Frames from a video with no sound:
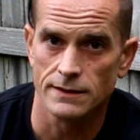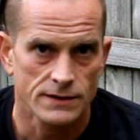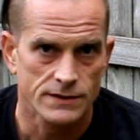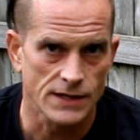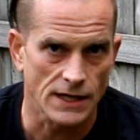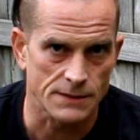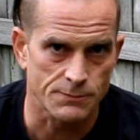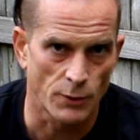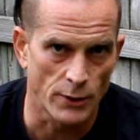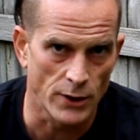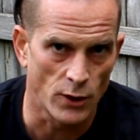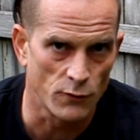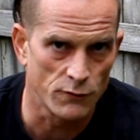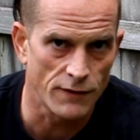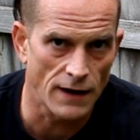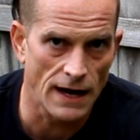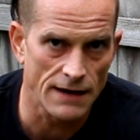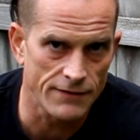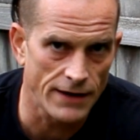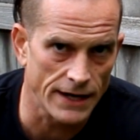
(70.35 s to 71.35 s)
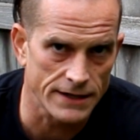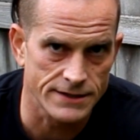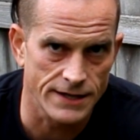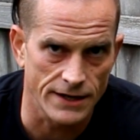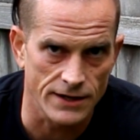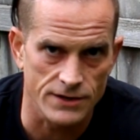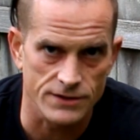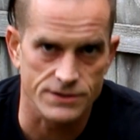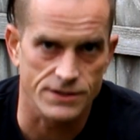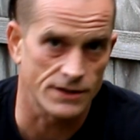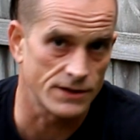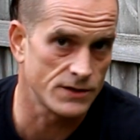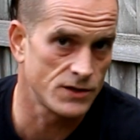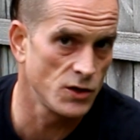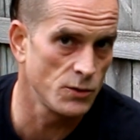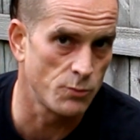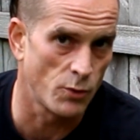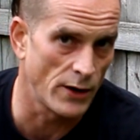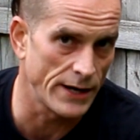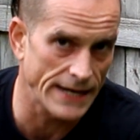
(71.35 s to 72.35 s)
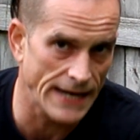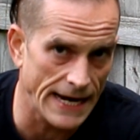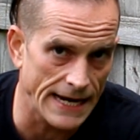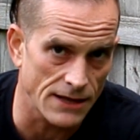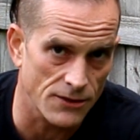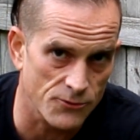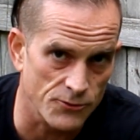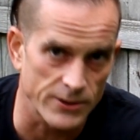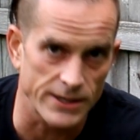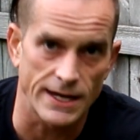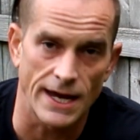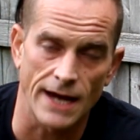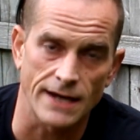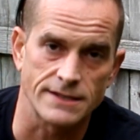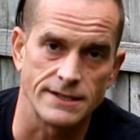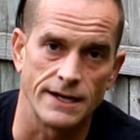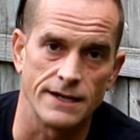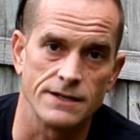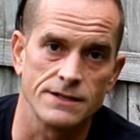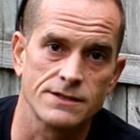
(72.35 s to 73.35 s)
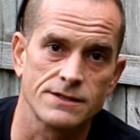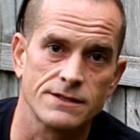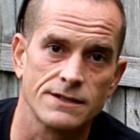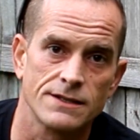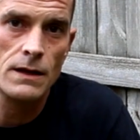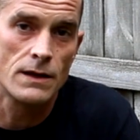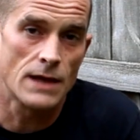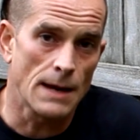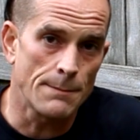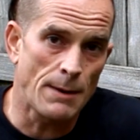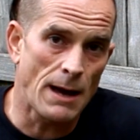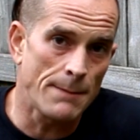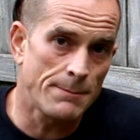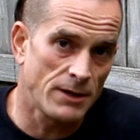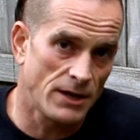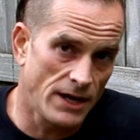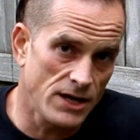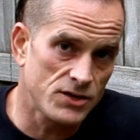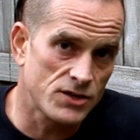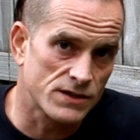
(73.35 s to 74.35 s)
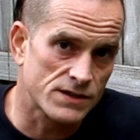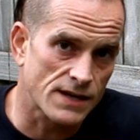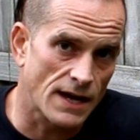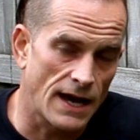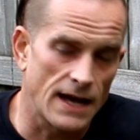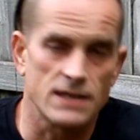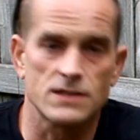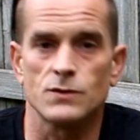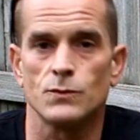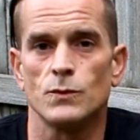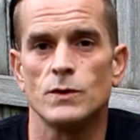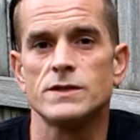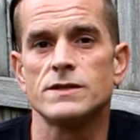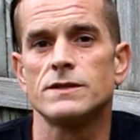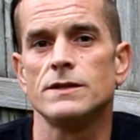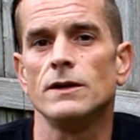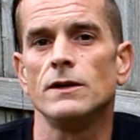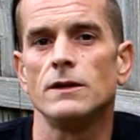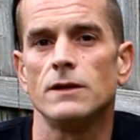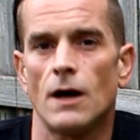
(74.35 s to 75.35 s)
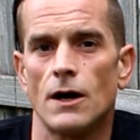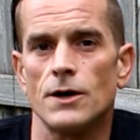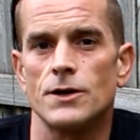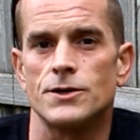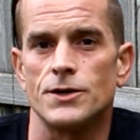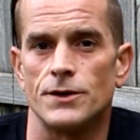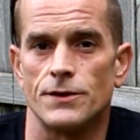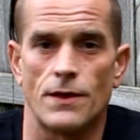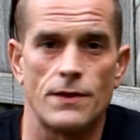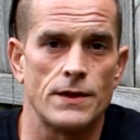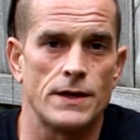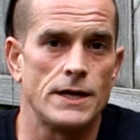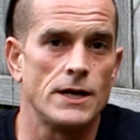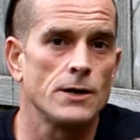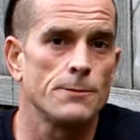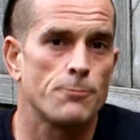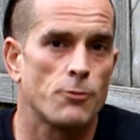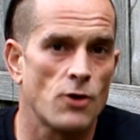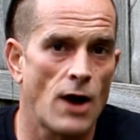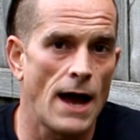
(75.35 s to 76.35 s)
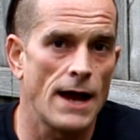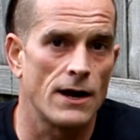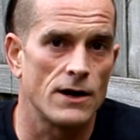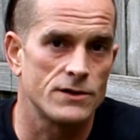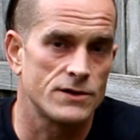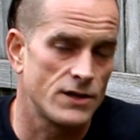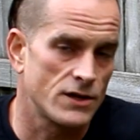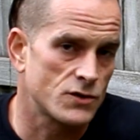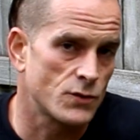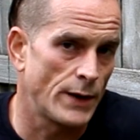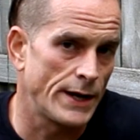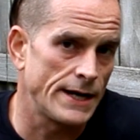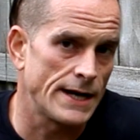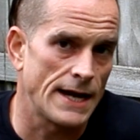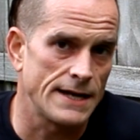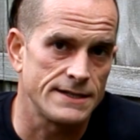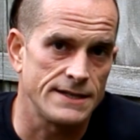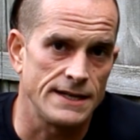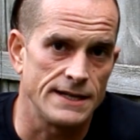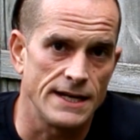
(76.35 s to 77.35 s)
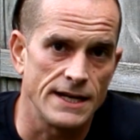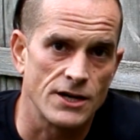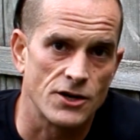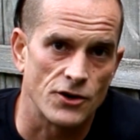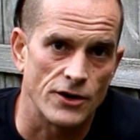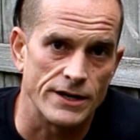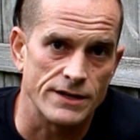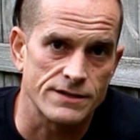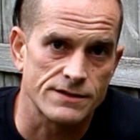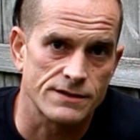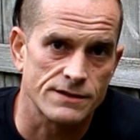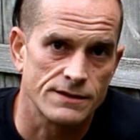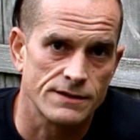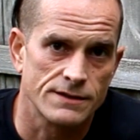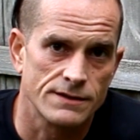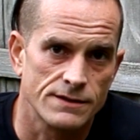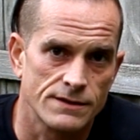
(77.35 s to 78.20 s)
6.05 hectares to 2.83 hectares, that population size was still larger than the year prior to the 2019 increase.